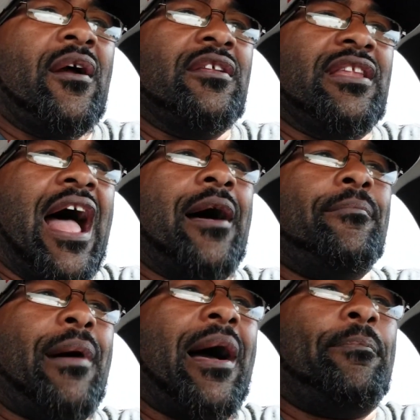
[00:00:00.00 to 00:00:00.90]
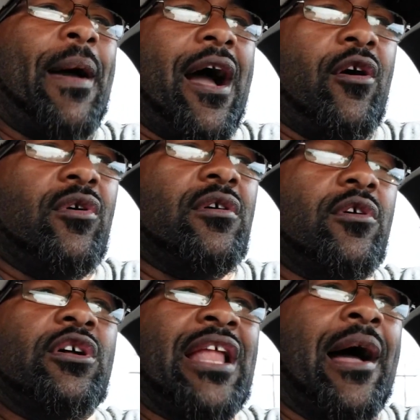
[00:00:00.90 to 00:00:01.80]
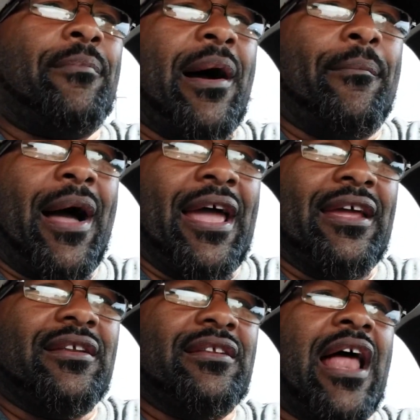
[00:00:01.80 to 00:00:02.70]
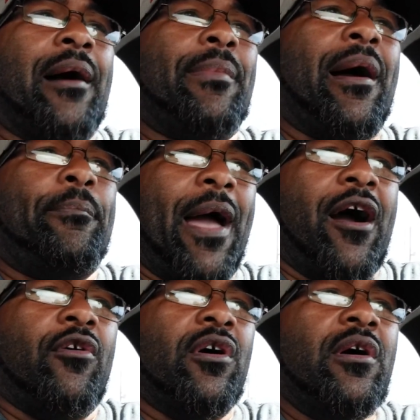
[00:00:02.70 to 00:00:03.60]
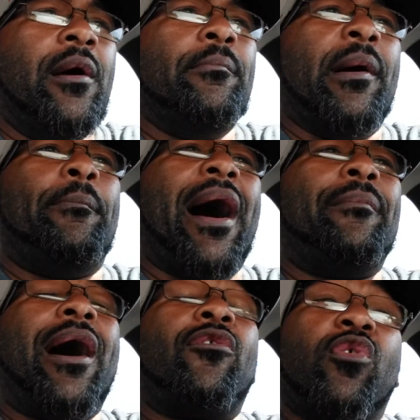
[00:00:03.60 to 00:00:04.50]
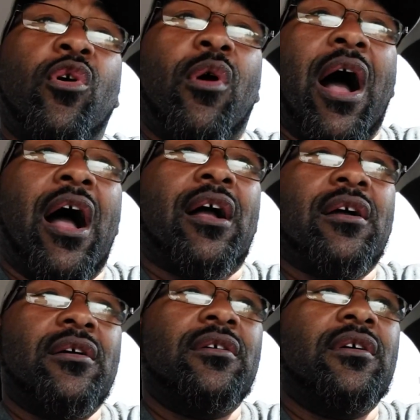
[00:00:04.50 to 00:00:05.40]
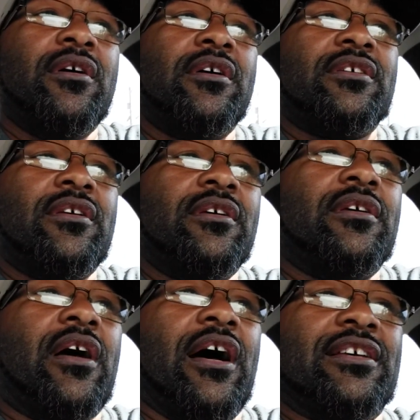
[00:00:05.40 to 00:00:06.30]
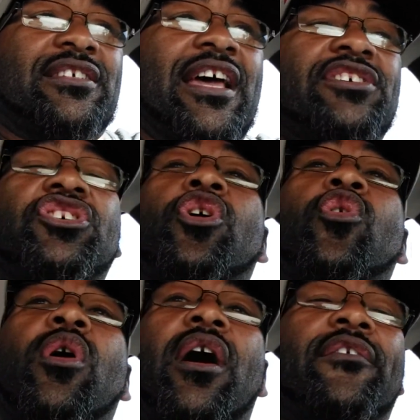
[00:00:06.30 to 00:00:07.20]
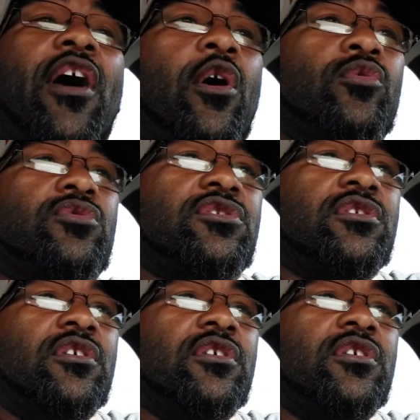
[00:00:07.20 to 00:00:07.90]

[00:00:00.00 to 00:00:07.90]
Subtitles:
Not by power, or not by might, not by power, but by my Ruwach says YaHuWaH of hosts.